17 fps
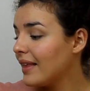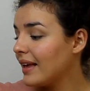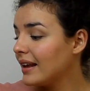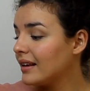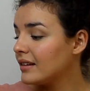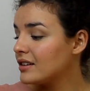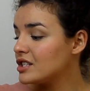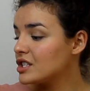And
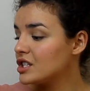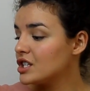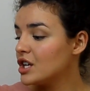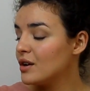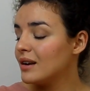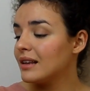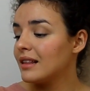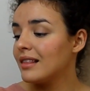then
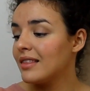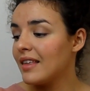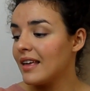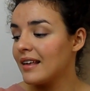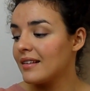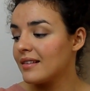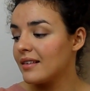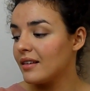just cute little
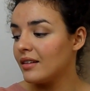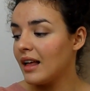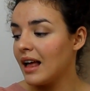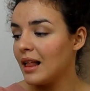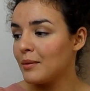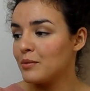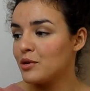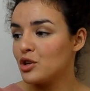things that
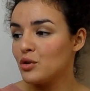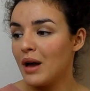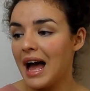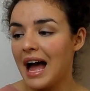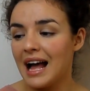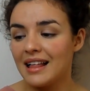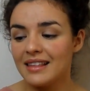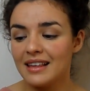will help
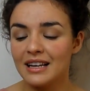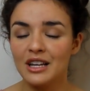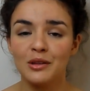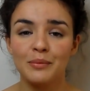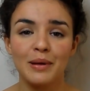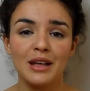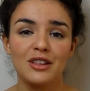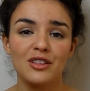to add a
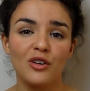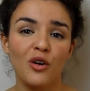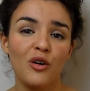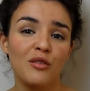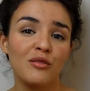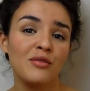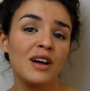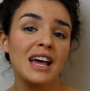little bit
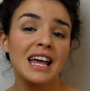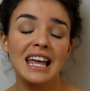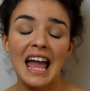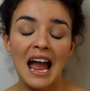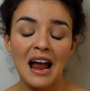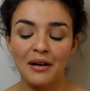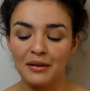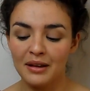of
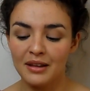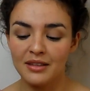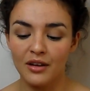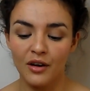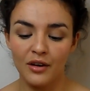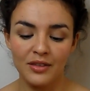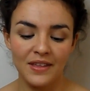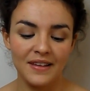
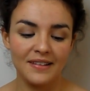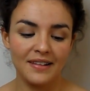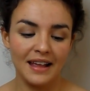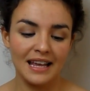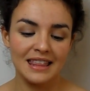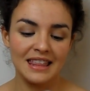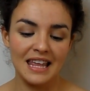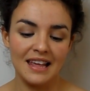character are
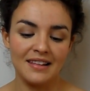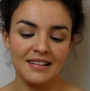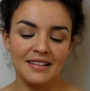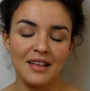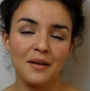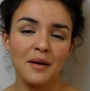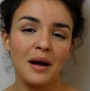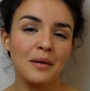things like this.
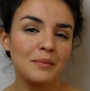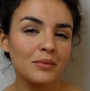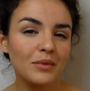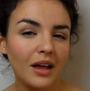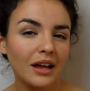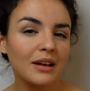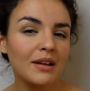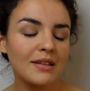Now
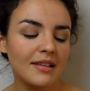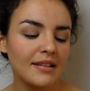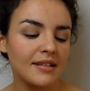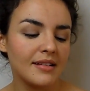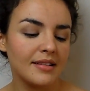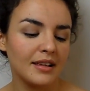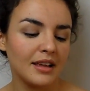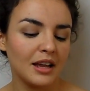I'm, I know
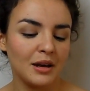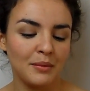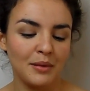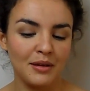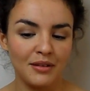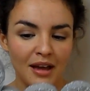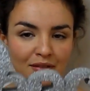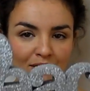this isn't going
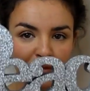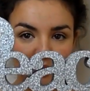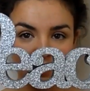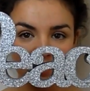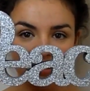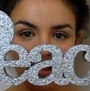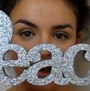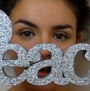to be
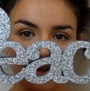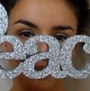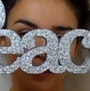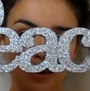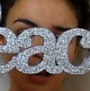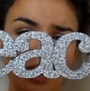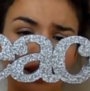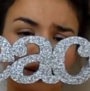everyone's
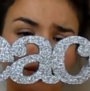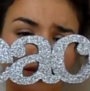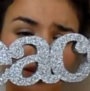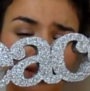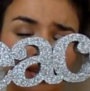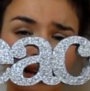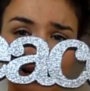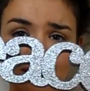taste but I
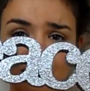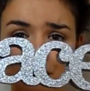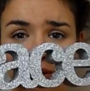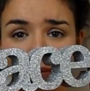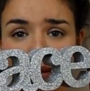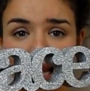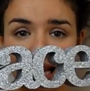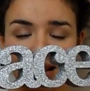love this
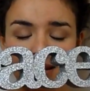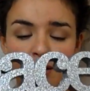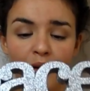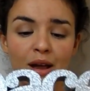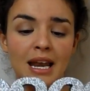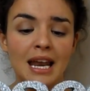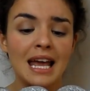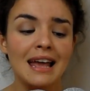glittery peace
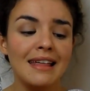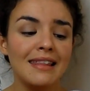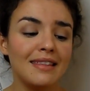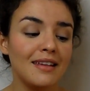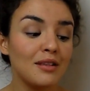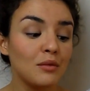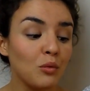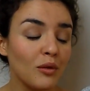sign.
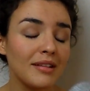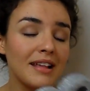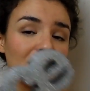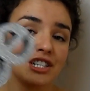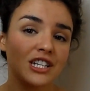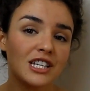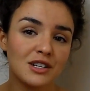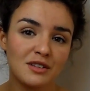This
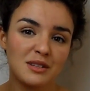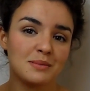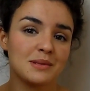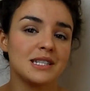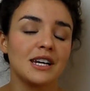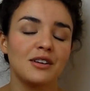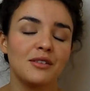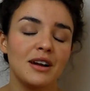was actually a
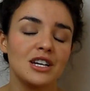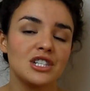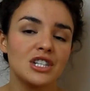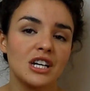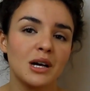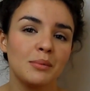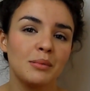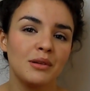Christmas
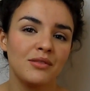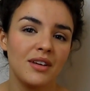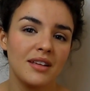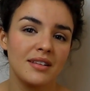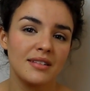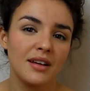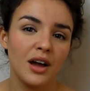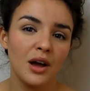decoration a couple
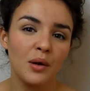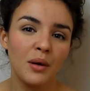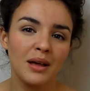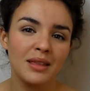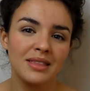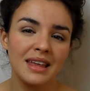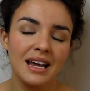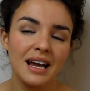of years
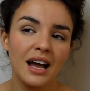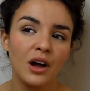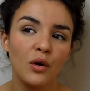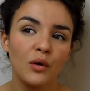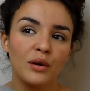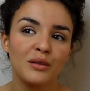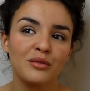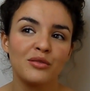ago. I think
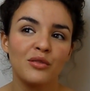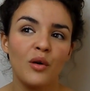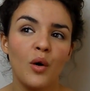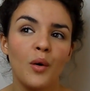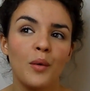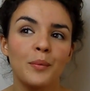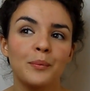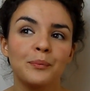I got it
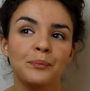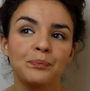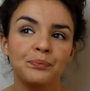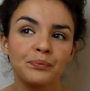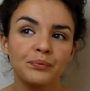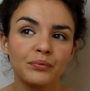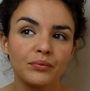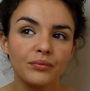from
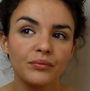